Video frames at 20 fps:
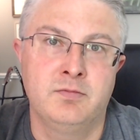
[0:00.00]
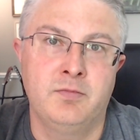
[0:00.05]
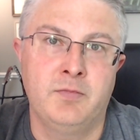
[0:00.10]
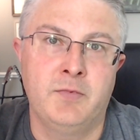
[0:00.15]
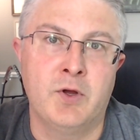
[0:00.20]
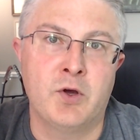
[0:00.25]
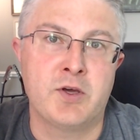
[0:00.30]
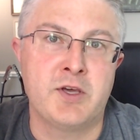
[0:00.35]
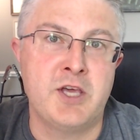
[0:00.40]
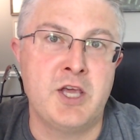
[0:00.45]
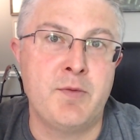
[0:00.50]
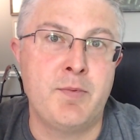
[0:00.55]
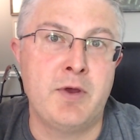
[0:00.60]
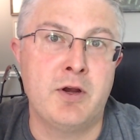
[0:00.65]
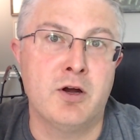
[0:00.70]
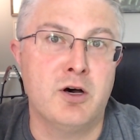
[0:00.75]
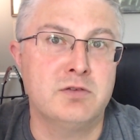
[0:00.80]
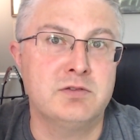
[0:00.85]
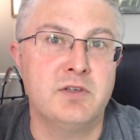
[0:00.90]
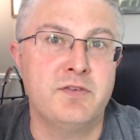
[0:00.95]
Now, keeping
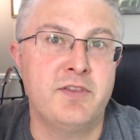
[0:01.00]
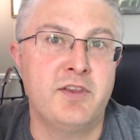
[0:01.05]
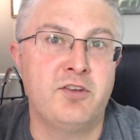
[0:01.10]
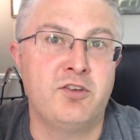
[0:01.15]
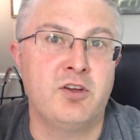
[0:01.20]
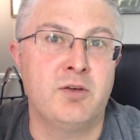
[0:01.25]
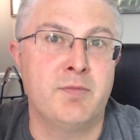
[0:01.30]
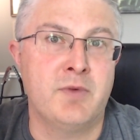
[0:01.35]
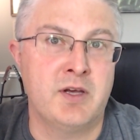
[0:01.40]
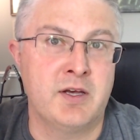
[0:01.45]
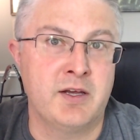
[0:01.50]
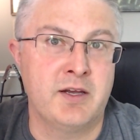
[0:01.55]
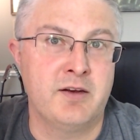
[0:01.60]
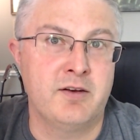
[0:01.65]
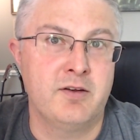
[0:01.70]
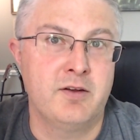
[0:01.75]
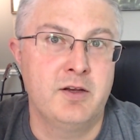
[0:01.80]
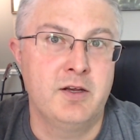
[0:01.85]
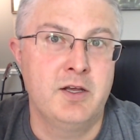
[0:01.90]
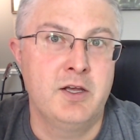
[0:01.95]
all of this in mind,
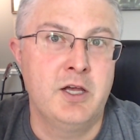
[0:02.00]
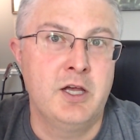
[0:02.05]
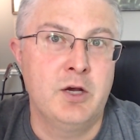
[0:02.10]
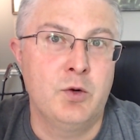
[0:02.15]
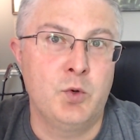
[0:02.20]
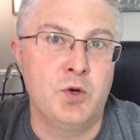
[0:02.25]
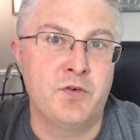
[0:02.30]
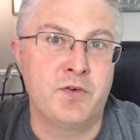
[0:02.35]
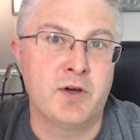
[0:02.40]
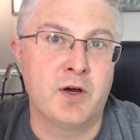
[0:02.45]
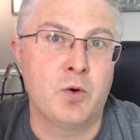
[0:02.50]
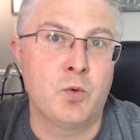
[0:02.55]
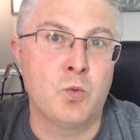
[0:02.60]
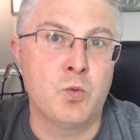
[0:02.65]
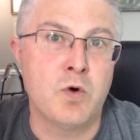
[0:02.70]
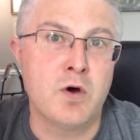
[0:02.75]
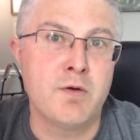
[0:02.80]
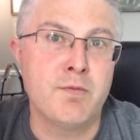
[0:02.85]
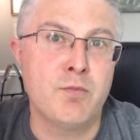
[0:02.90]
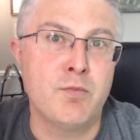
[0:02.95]
we've got
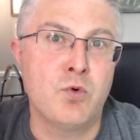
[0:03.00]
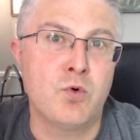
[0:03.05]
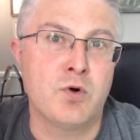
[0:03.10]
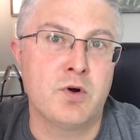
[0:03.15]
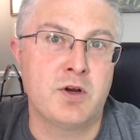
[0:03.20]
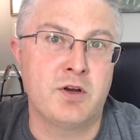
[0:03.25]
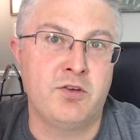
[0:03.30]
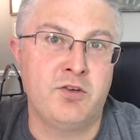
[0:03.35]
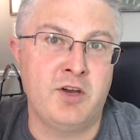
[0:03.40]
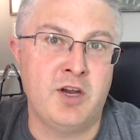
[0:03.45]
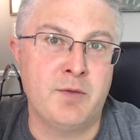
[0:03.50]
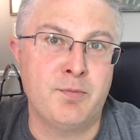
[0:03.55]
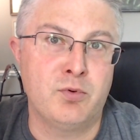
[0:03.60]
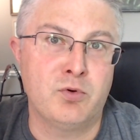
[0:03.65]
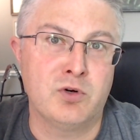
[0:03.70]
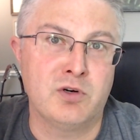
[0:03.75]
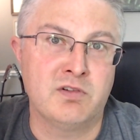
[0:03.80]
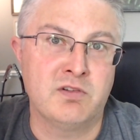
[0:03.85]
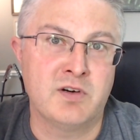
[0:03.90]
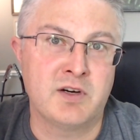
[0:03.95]
one more example
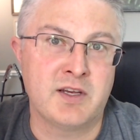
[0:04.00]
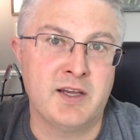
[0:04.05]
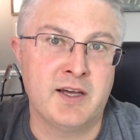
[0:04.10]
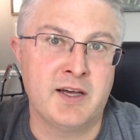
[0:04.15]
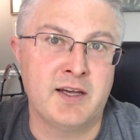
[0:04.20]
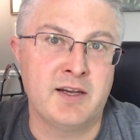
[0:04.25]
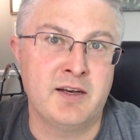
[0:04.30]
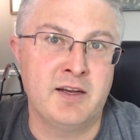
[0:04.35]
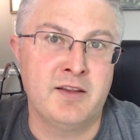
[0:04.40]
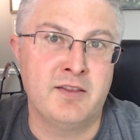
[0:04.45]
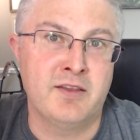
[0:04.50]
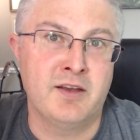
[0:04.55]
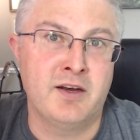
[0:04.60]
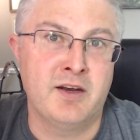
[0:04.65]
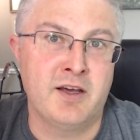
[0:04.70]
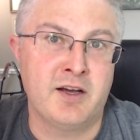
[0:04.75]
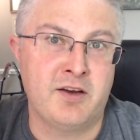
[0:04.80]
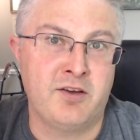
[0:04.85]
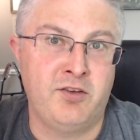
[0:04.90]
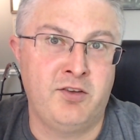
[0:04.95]
to look at in the
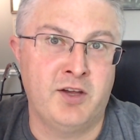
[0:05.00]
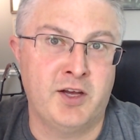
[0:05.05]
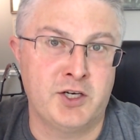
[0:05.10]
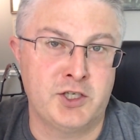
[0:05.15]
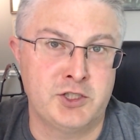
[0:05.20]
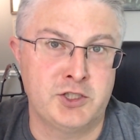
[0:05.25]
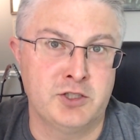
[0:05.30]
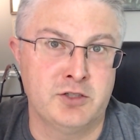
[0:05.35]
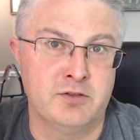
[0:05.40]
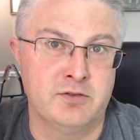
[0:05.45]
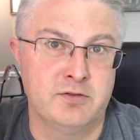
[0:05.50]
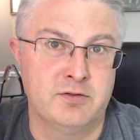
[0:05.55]
next section.